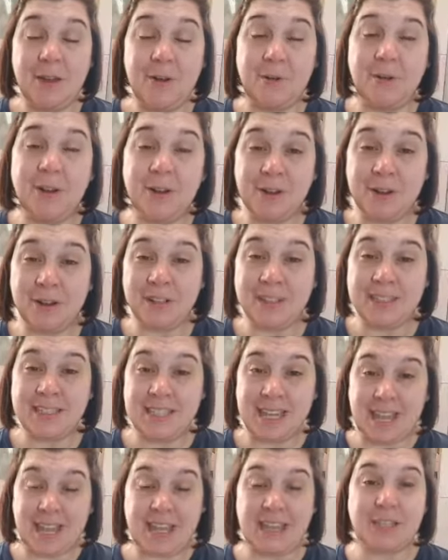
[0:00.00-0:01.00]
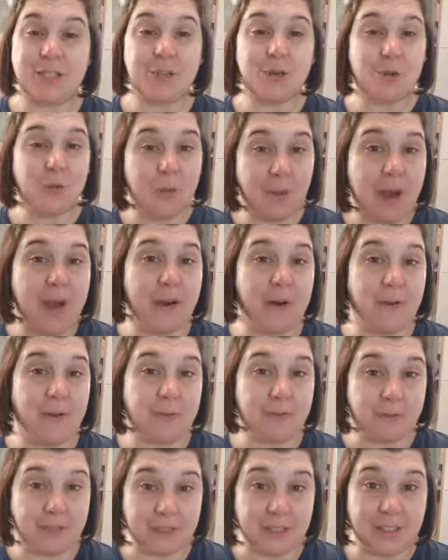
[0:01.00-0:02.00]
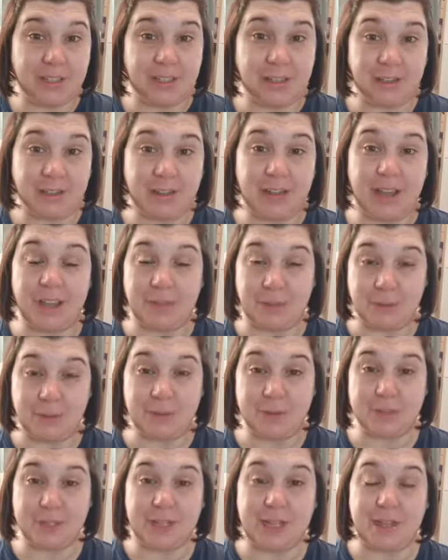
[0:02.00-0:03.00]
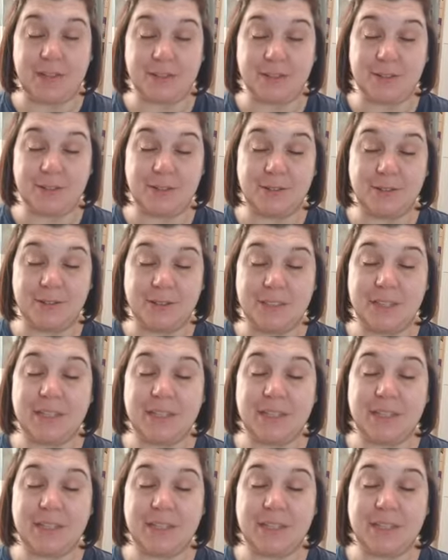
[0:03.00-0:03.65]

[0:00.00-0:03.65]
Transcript: We are on day 12 here at the Wolsey household,